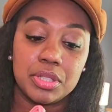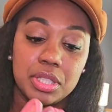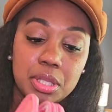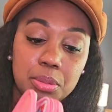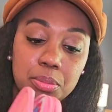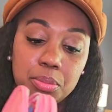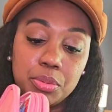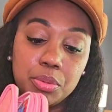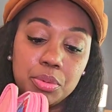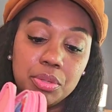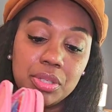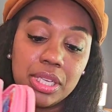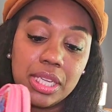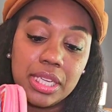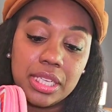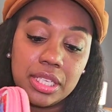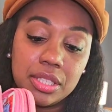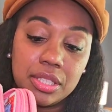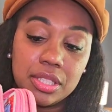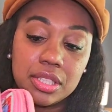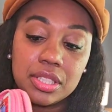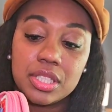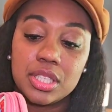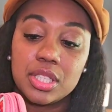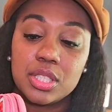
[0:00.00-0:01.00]
double
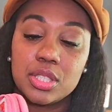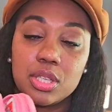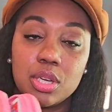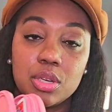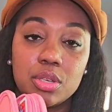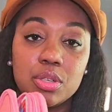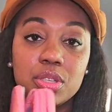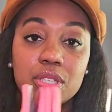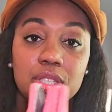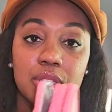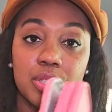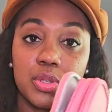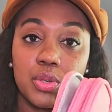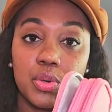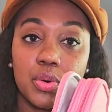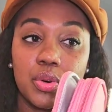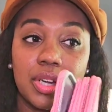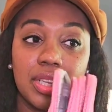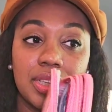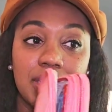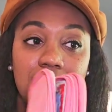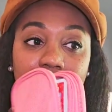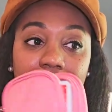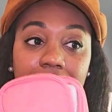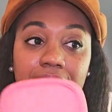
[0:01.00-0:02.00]
layered, so you can store
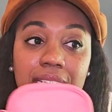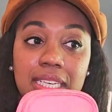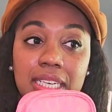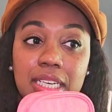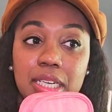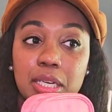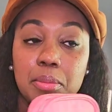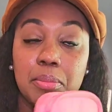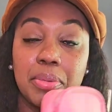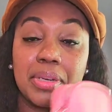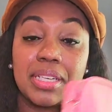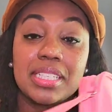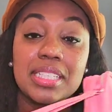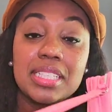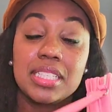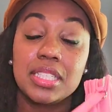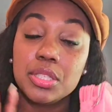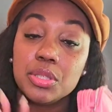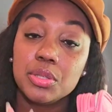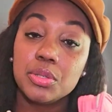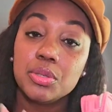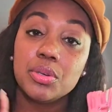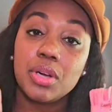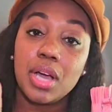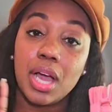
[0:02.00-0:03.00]
a lot in here, but it's
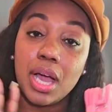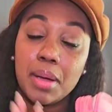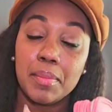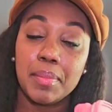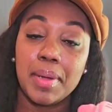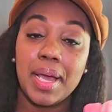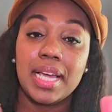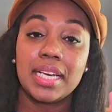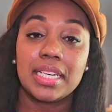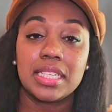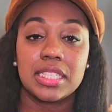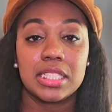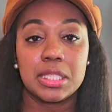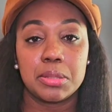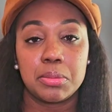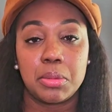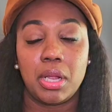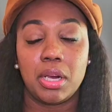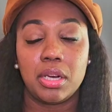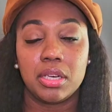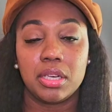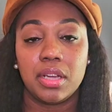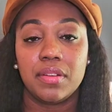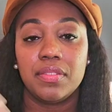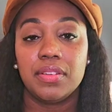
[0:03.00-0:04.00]
still compact and
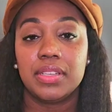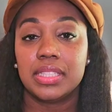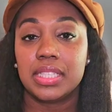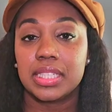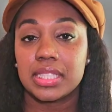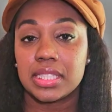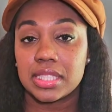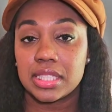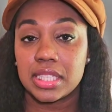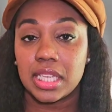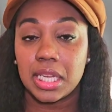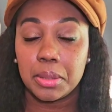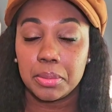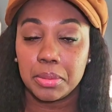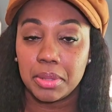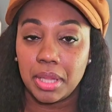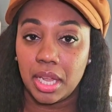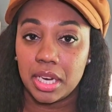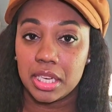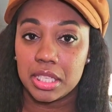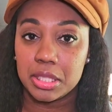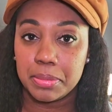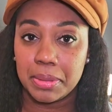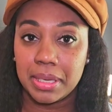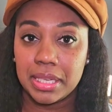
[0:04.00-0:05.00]
small enough. It doesn't take up a
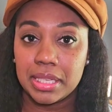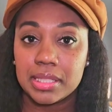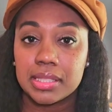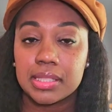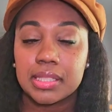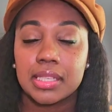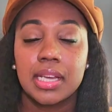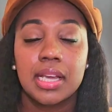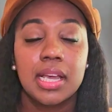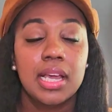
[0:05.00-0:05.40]
lot of space.